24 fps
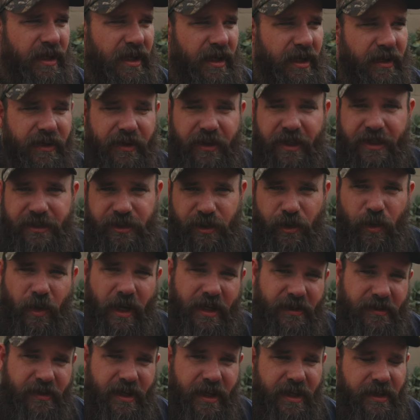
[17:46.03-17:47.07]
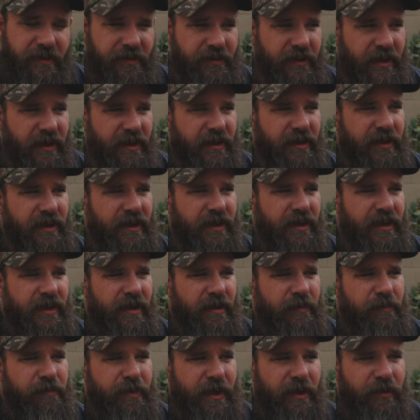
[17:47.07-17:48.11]
Uh, they're actually quite tasty,
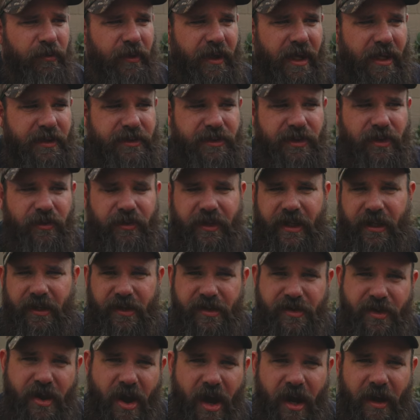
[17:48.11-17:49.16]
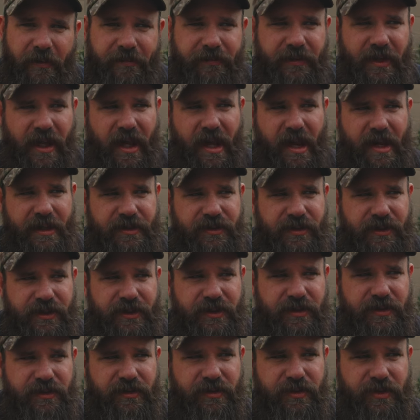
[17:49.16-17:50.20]
but we actually don't get enough to
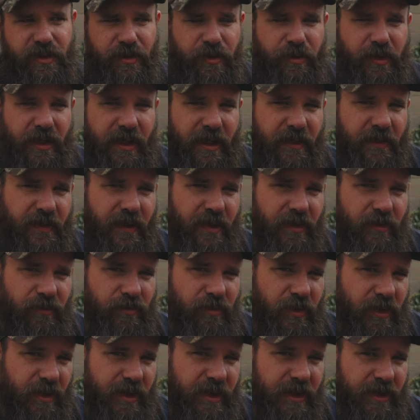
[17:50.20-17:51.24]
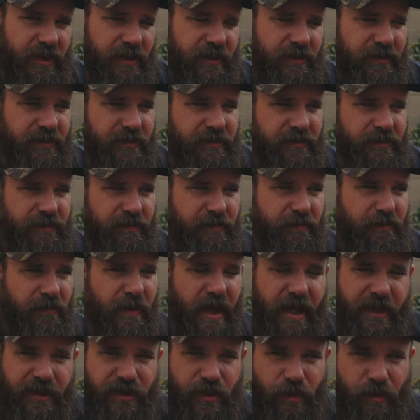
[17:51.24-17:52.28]
actually do anything really
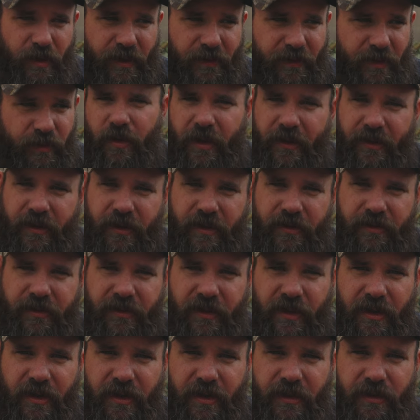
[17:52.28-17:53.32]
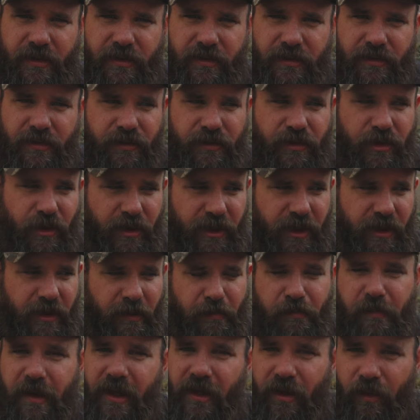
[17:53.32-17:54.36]
major with it. Whether it's a cooking
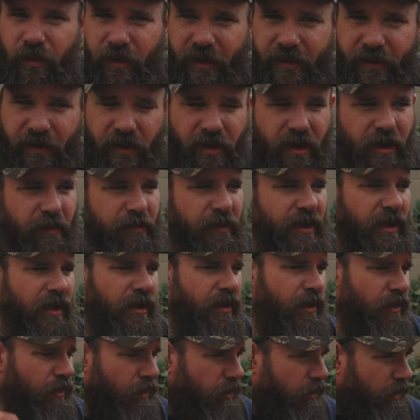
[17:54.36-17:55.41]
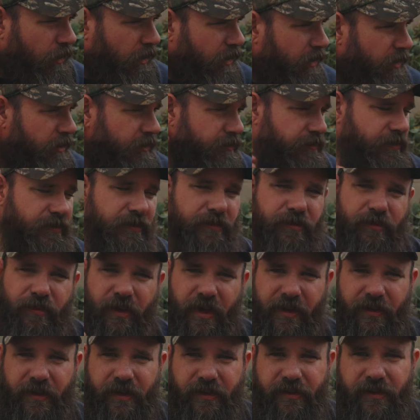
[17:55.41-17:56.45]
a meal with them or
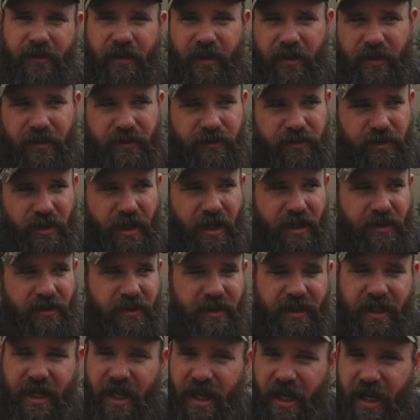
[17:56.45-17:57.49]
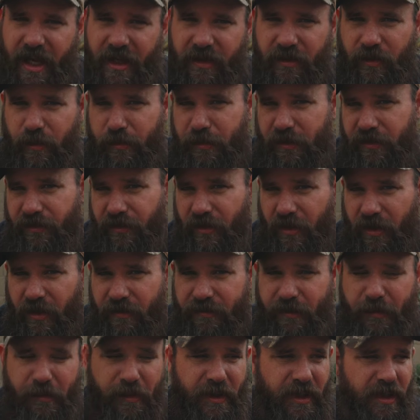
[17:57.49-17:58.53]
whether it's uh, trying to can or
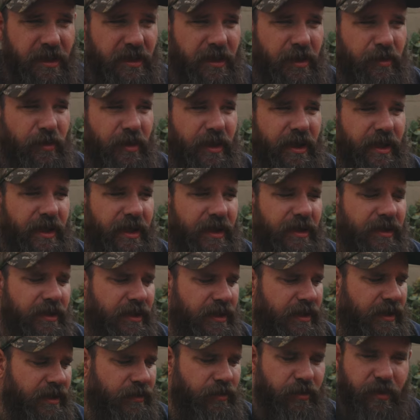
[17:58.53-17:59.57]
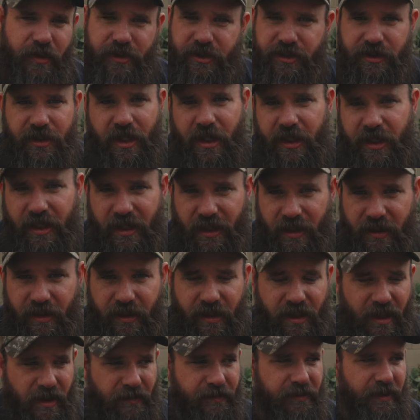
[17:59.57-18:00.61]
preserve them in any way. We're just not getting
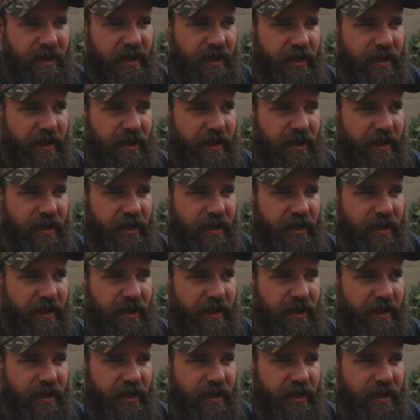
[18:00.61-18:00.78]
enough.